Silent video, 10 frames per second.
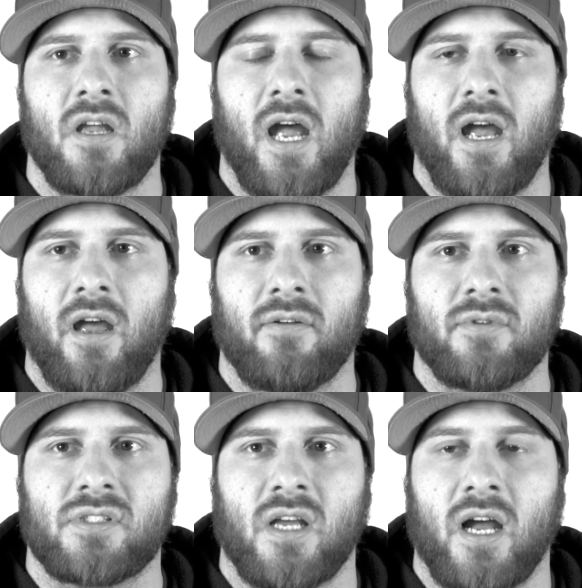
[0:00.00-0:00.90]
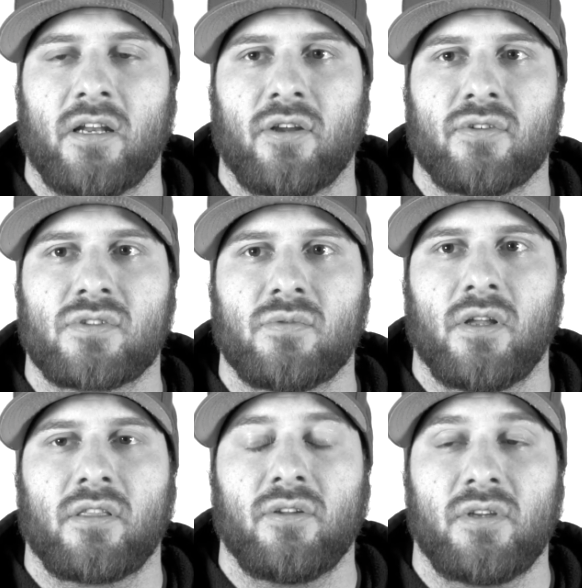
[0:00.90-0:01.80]
and was diagnosed
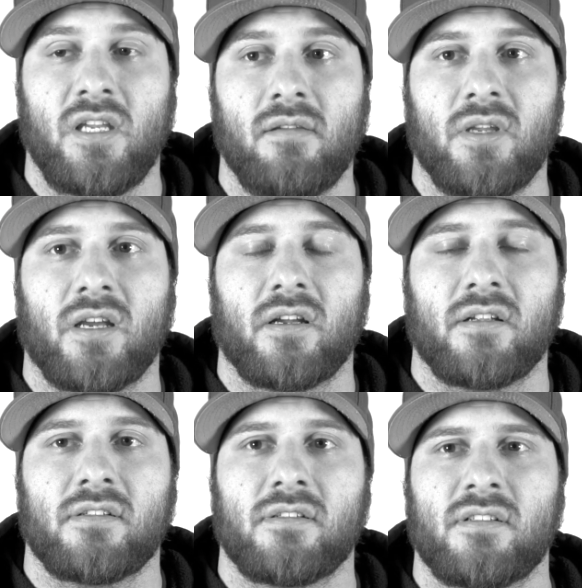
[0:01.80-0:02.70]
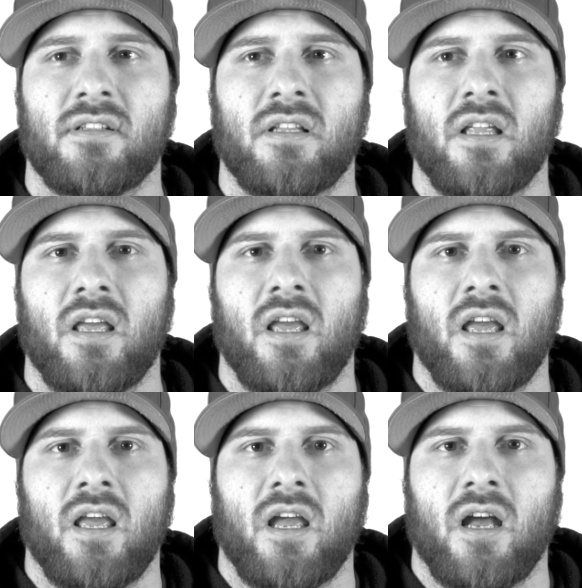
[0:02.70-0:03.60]
with leukemia.
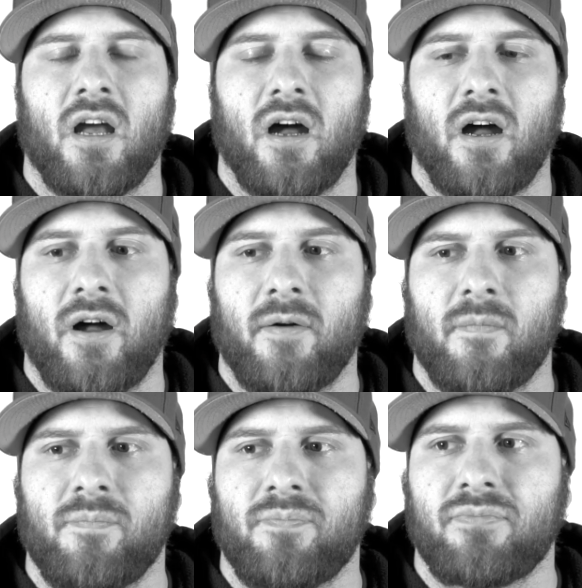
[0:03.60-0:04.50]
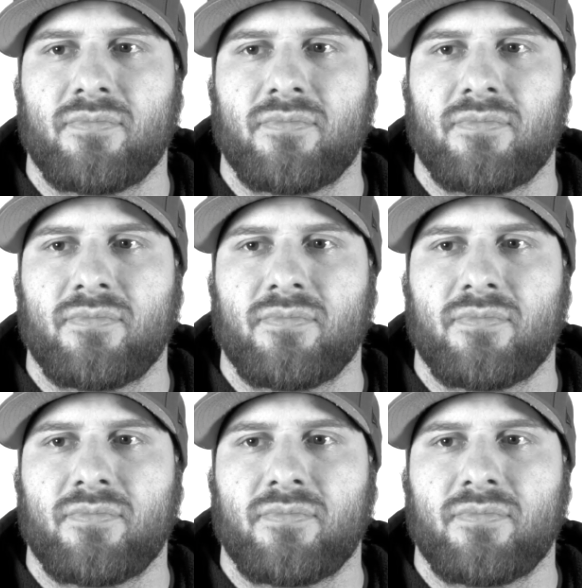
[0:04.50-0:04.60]
I